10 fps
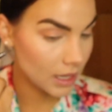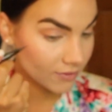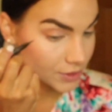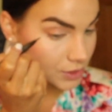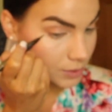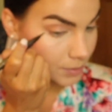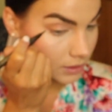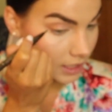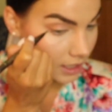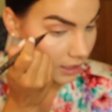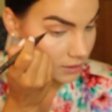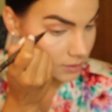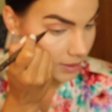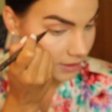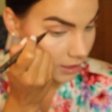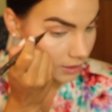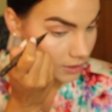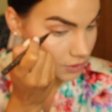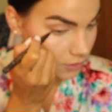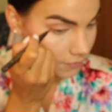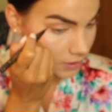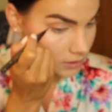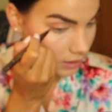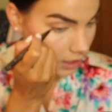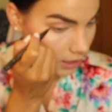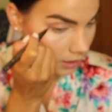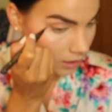You have a super light hand to make that initial first line.